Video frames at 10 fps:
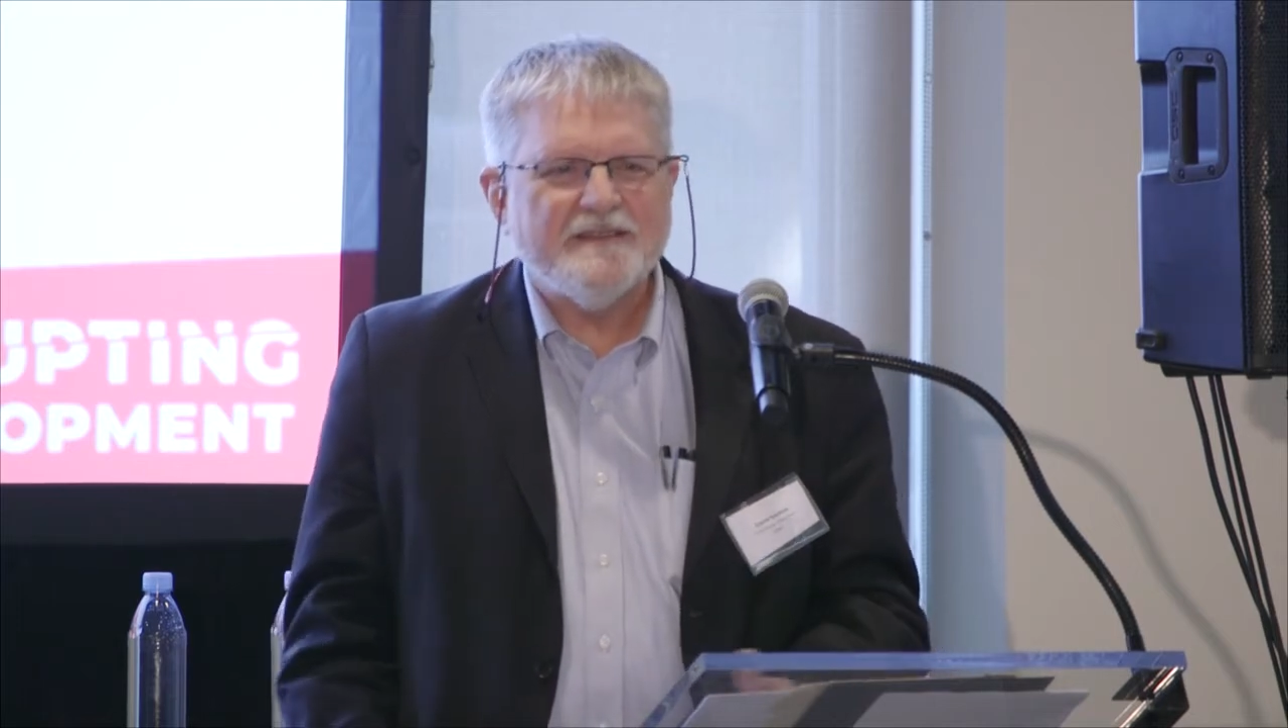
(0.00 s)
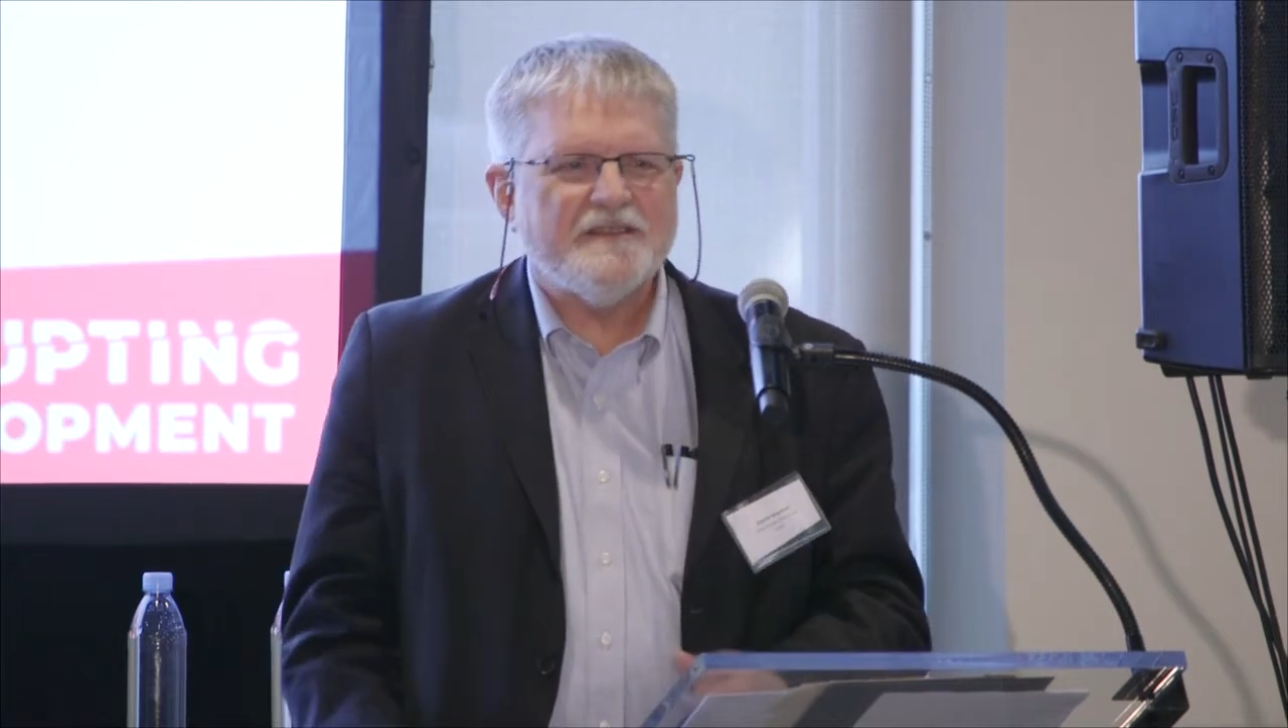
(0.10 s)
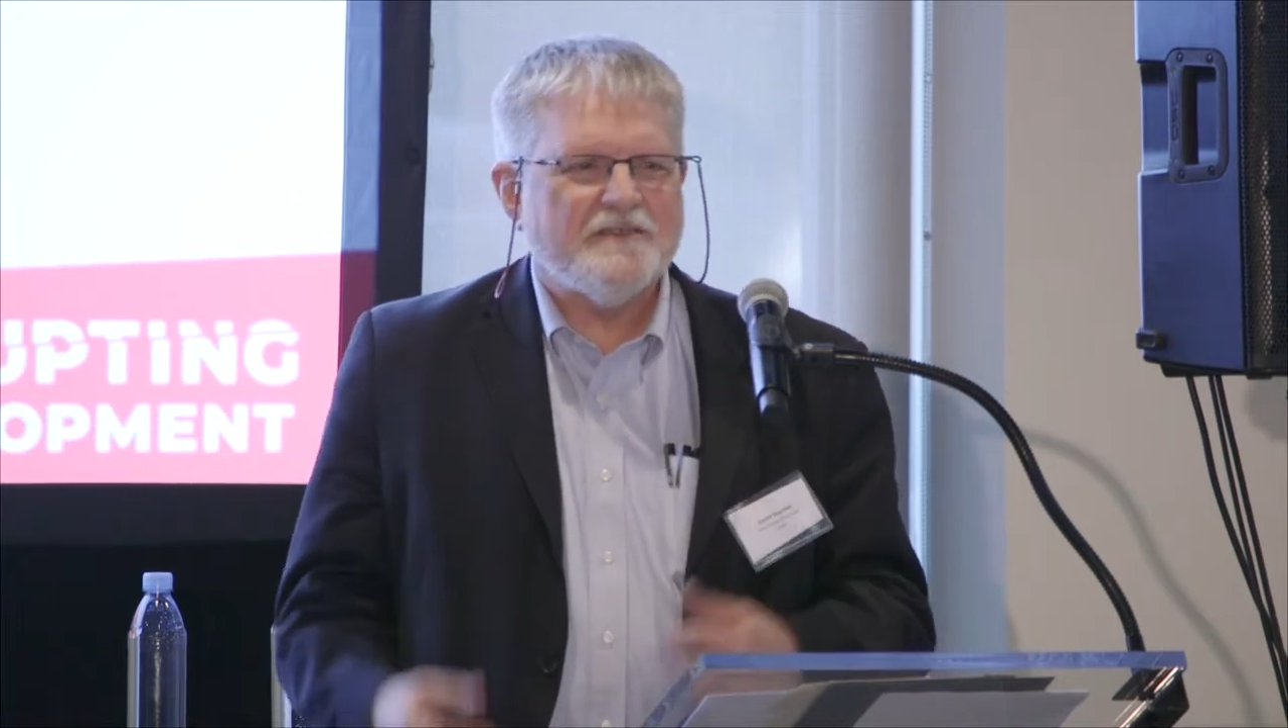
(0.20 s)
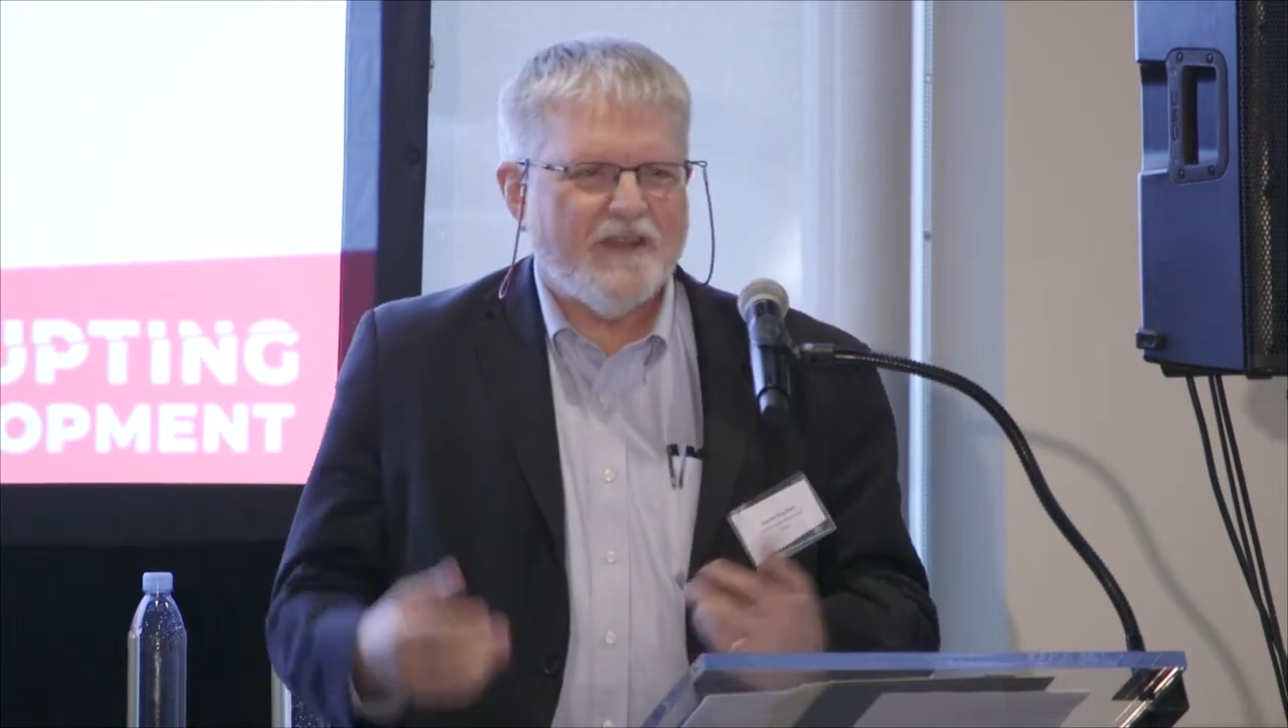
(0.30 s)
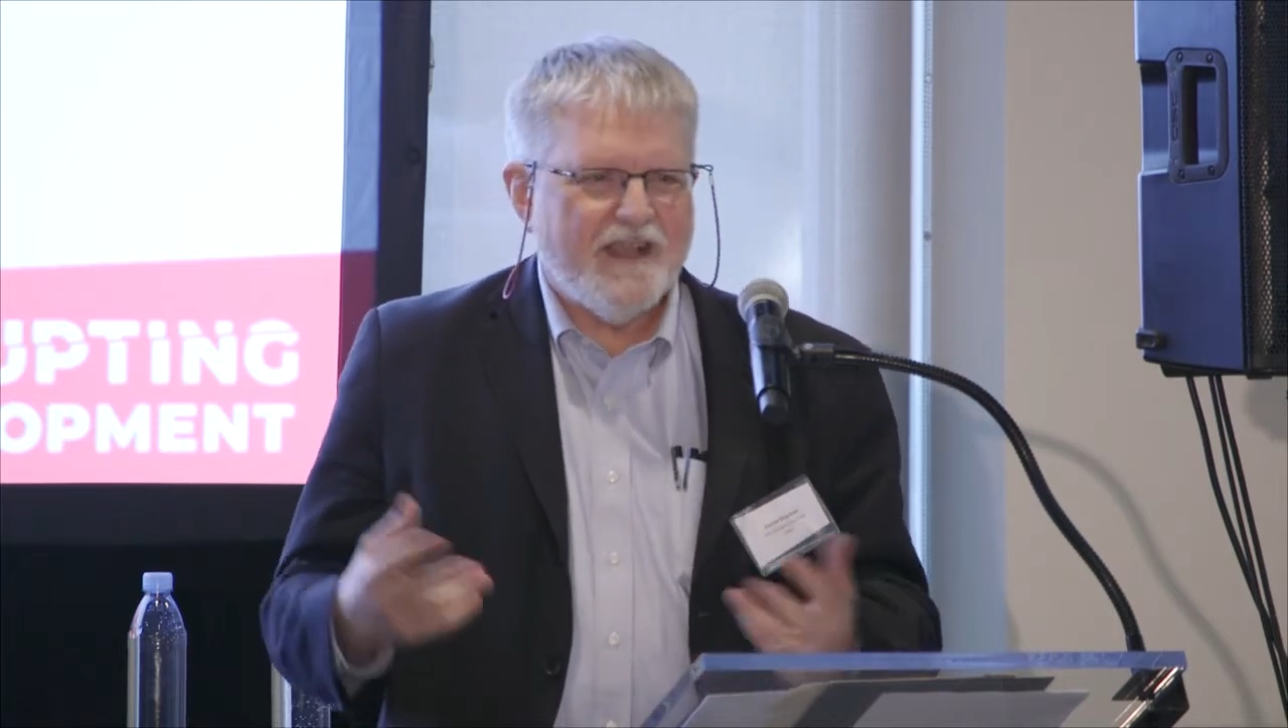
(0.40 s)
She
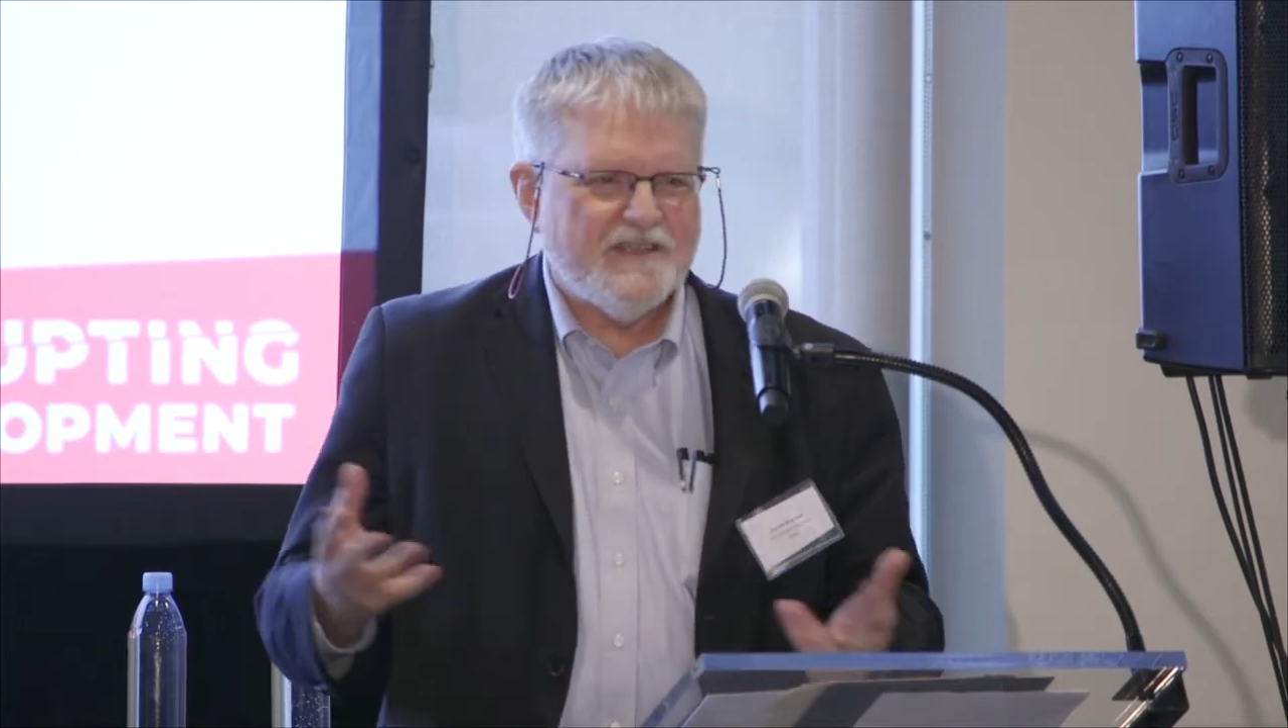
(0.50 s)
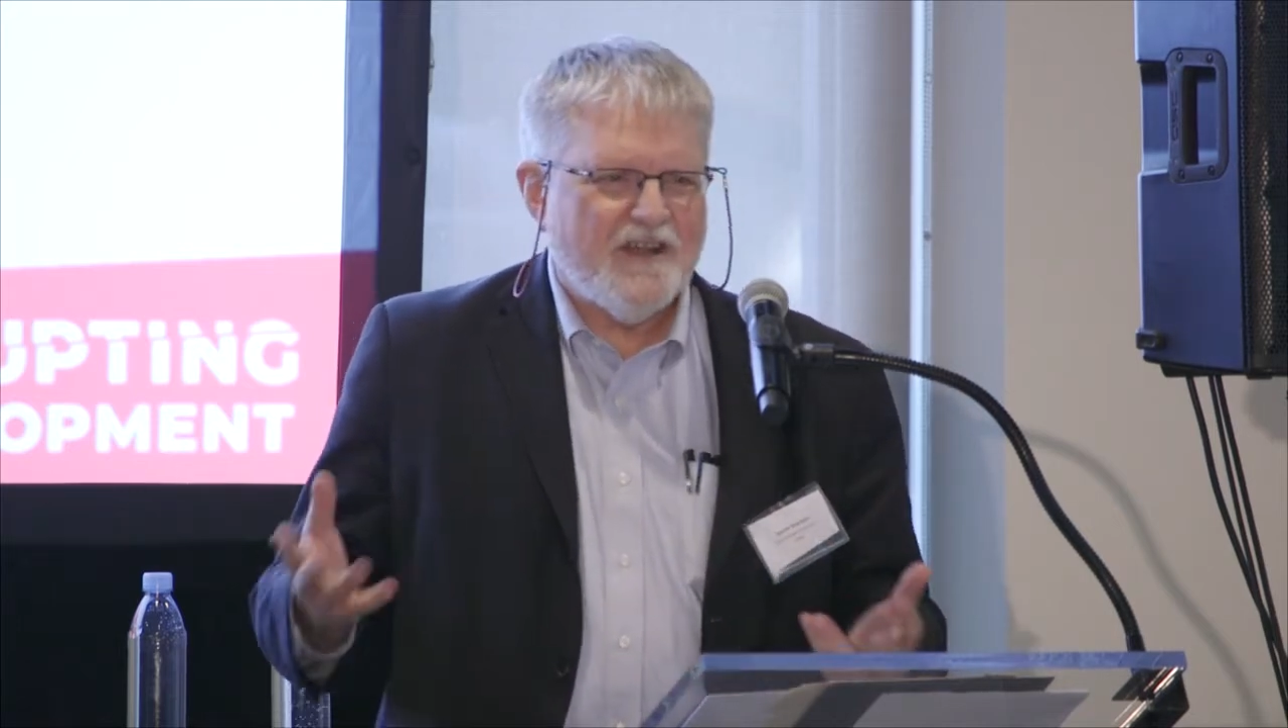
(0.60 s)
says, Okay,